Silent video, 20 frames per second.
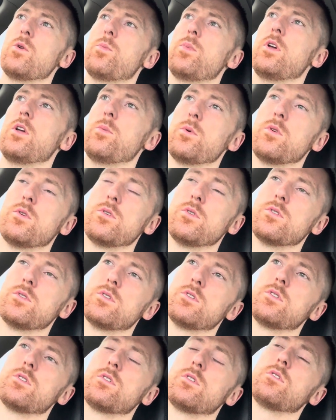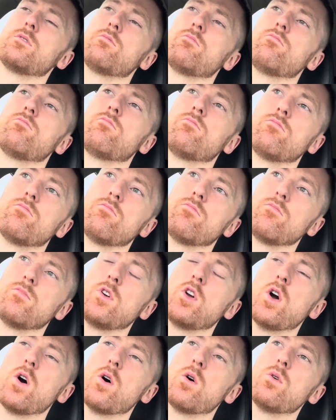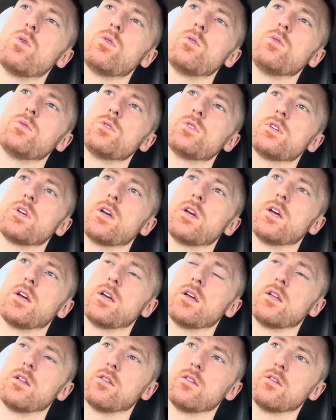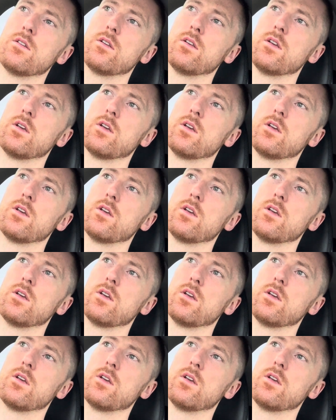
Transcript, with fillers: people's goals and